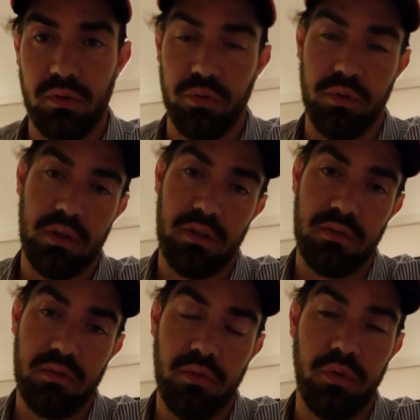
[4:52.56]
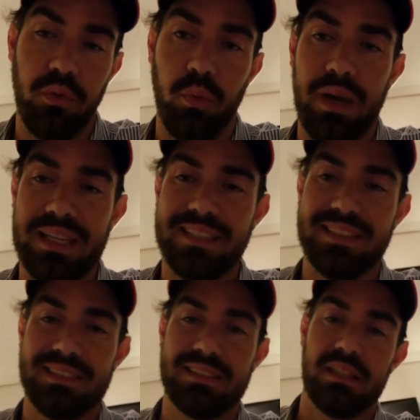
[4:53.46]
all the weight.
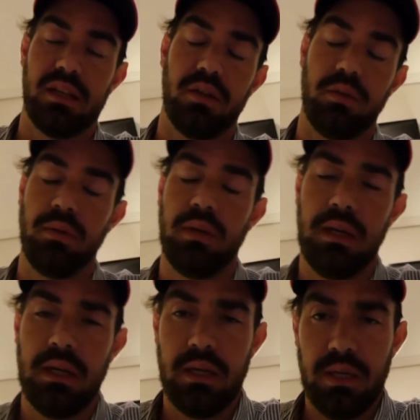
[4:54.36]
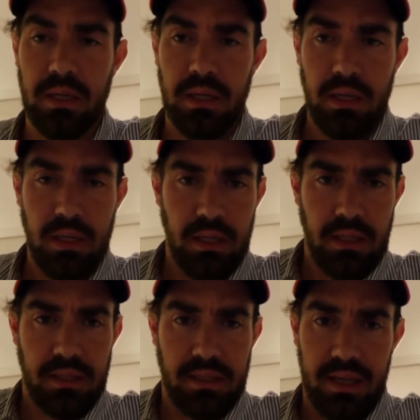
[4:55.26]
So
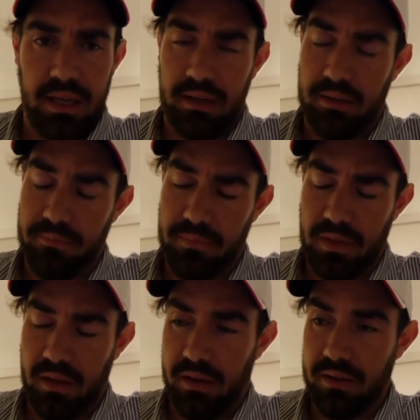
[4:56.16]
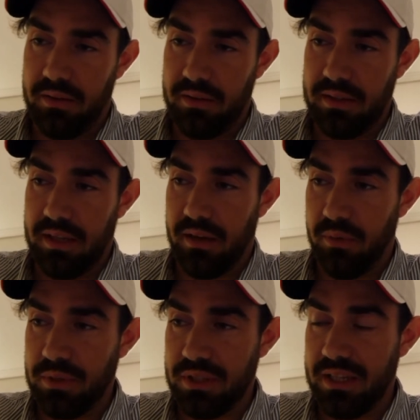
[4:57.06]
yeah, I
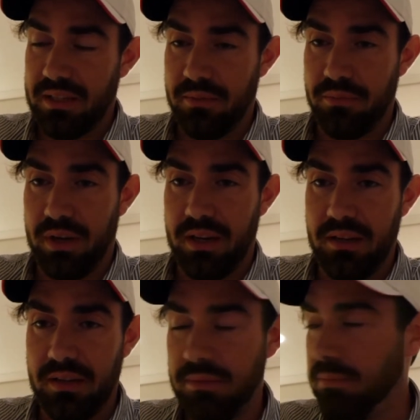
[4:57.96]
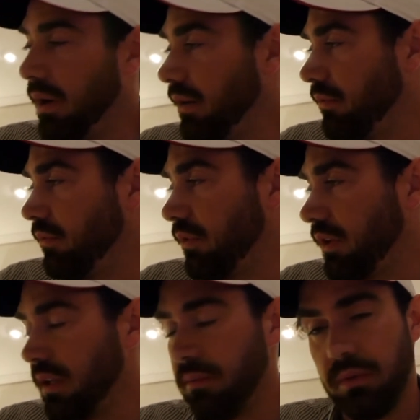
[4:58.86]
wish I had an umbrella, but
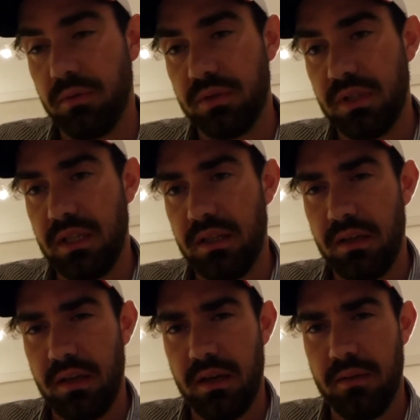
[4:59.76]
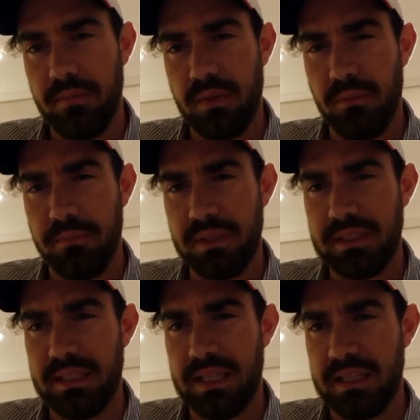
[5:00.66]
it yeah, we'll see. We've got a
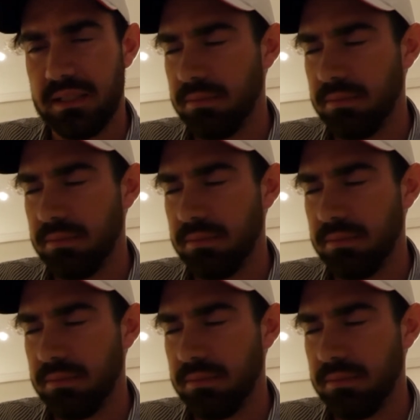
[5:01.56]
busy day